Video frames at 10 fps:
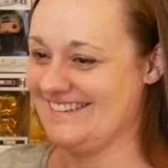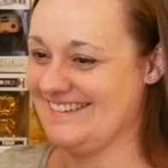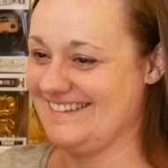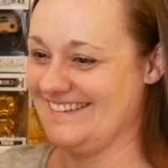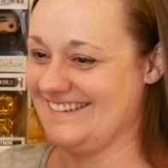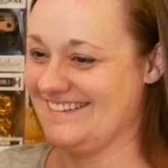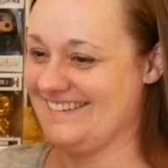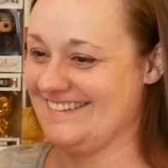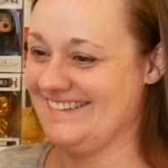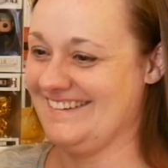
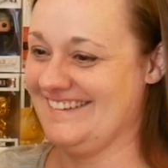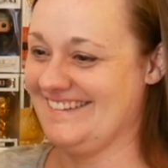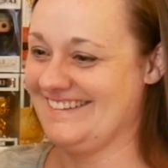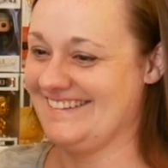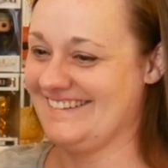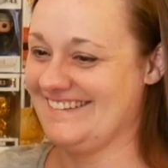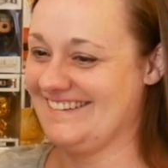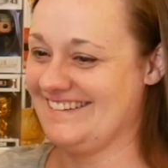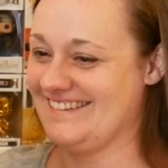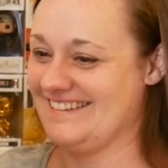
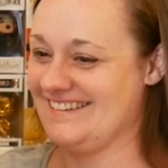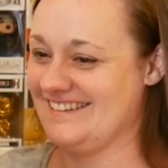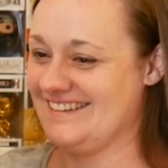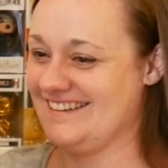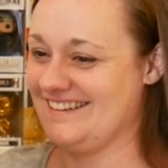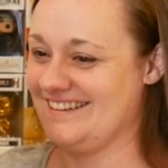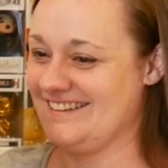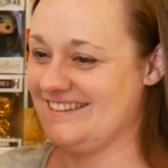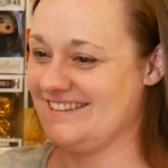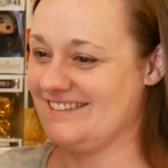
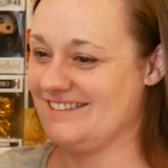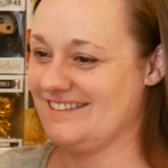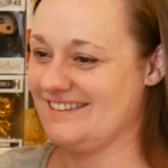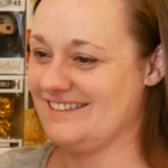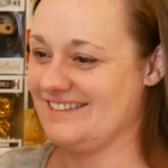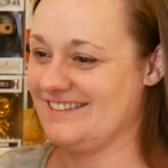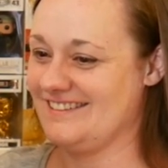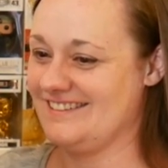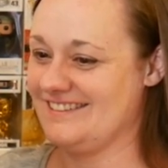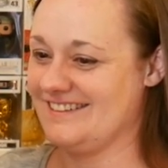
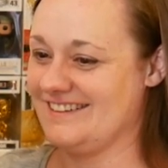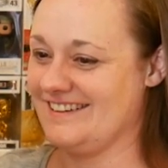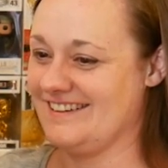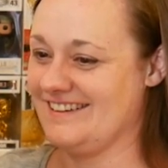(silent)